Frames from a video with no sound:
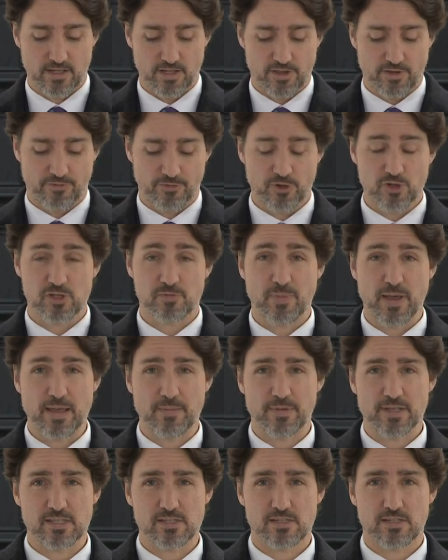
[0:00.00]
The first
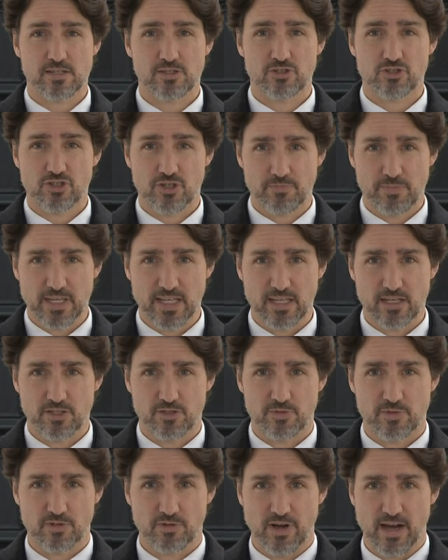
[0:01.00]
payments should begin
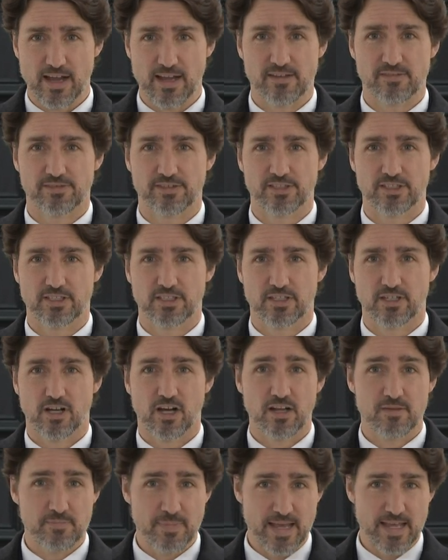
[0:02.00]
to arrive
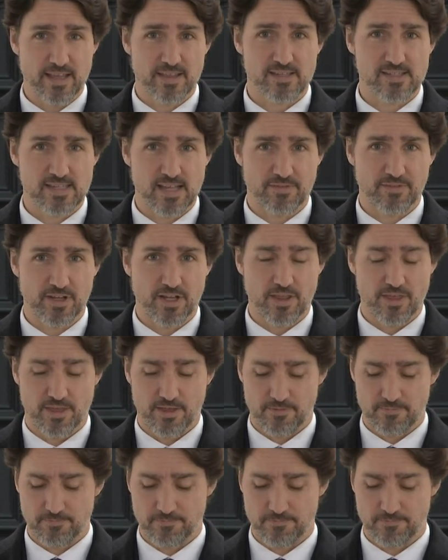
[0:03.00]
on May the 7th.